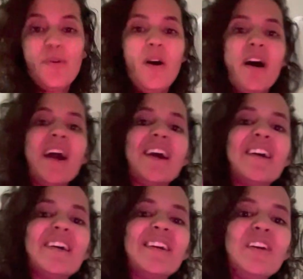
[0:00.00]
are.
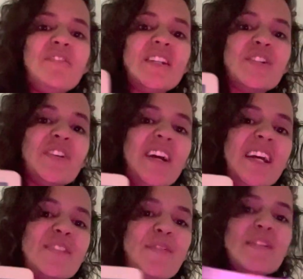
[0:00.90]
You're
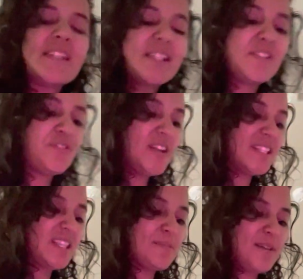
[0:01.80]
victorious. We have the Six of
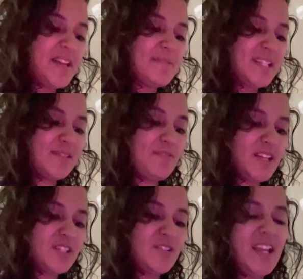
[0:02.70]
Wands on the bottom. That's
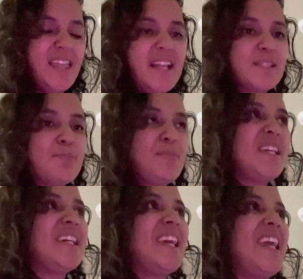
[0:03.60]
victory. That's
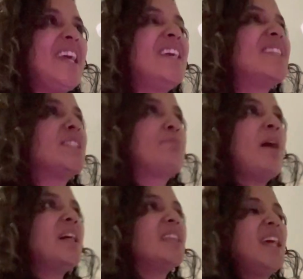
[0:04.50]
being in the
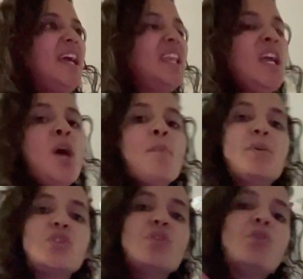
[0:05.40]
spotlight.
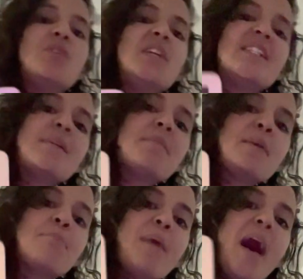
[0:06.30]
But you're holding
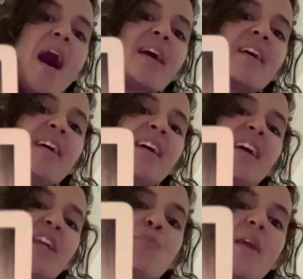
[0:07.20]
something back.
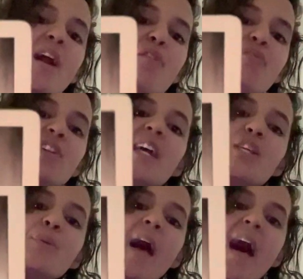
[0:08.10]
You may not feel
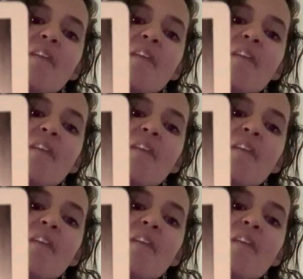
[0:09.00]
like you have